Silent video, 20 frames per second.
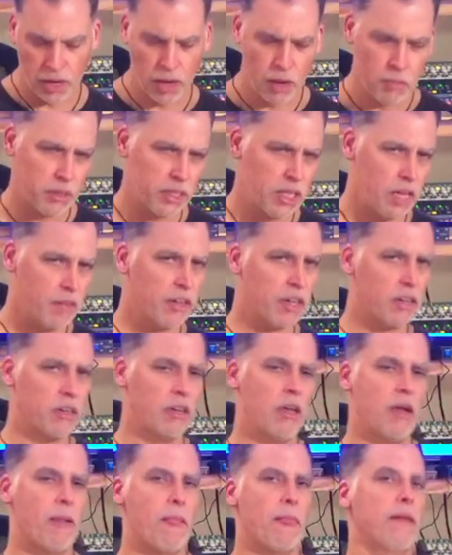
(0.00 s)
But even
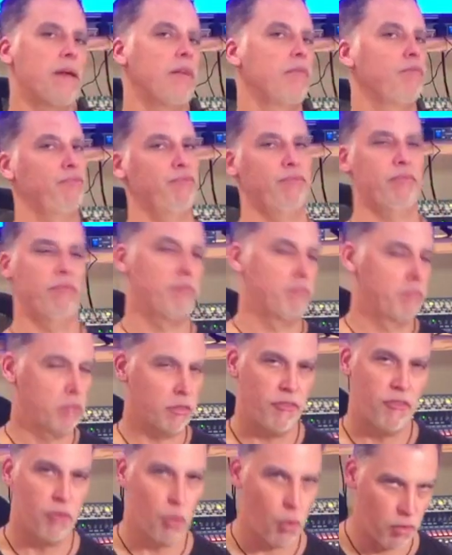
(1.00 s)

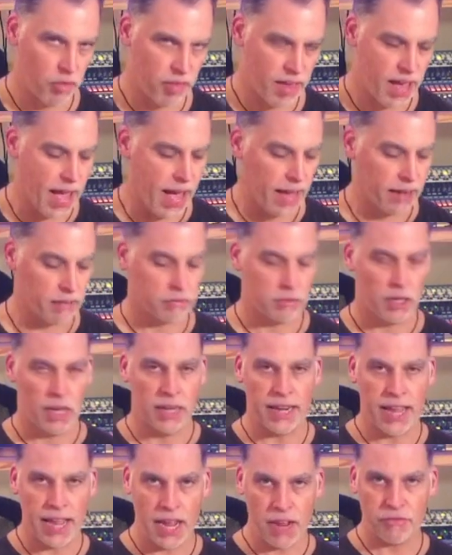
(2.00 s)
before that, an
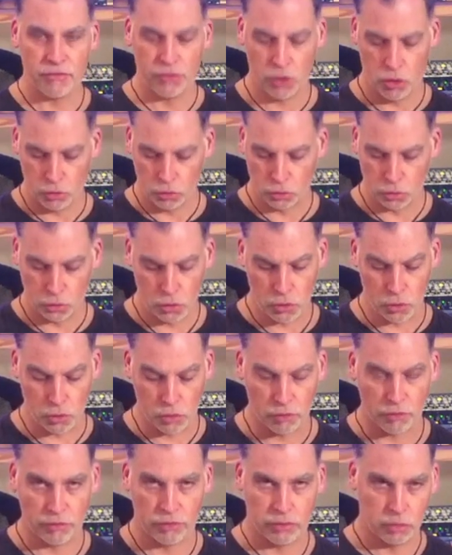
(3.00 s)
eighth note
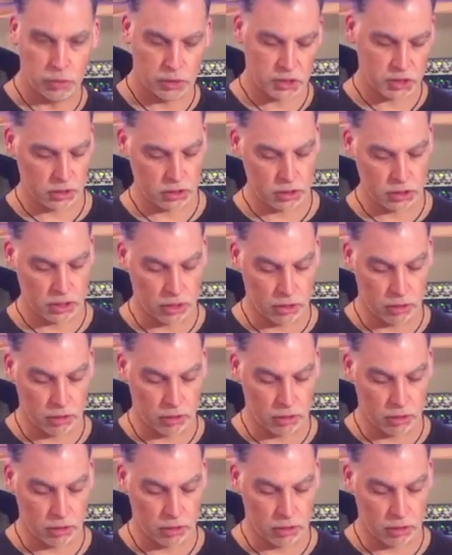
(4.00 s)
groove, which could,